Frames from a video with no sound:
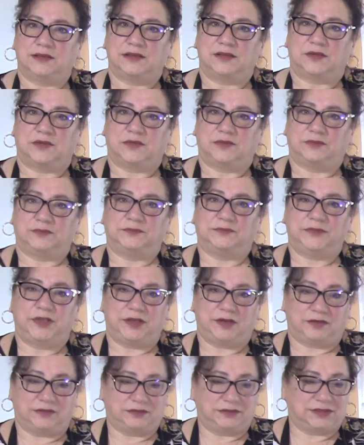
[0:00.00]
So,
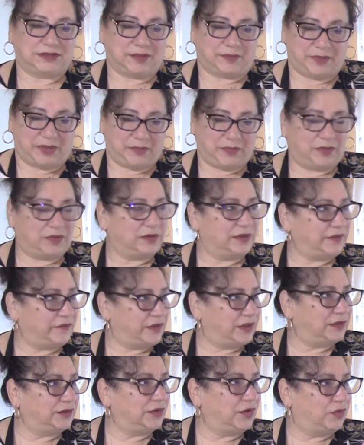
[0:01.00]
you know, some people are
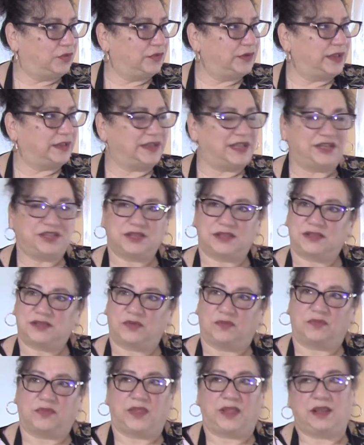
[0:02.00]
living alone and they just
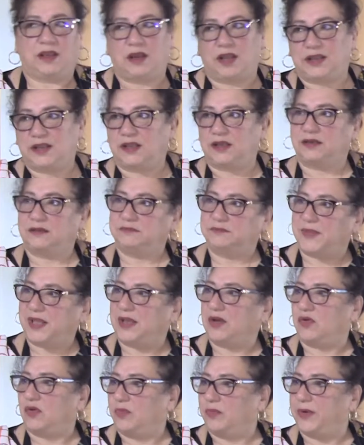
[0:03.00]
don't think I can
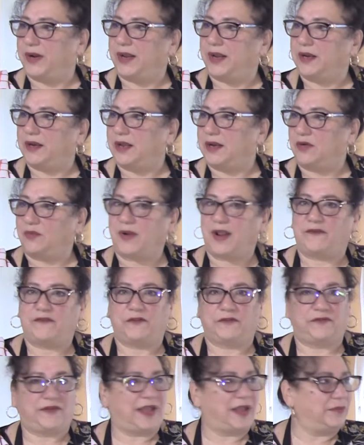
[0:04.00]
make cornbread, I don't have
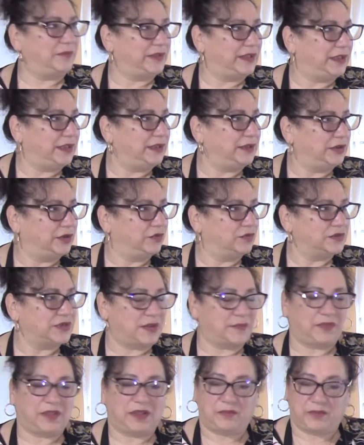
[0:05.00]
a family, you know,
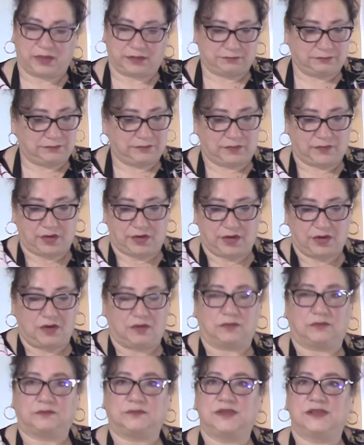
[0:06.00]
type thing, but there you
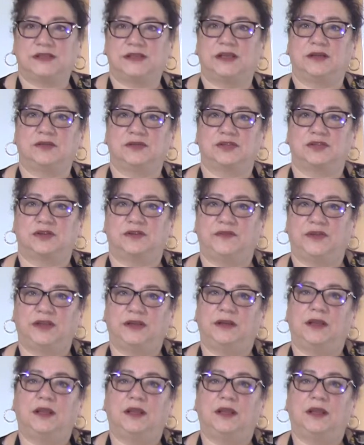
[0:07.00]
go. Single serving,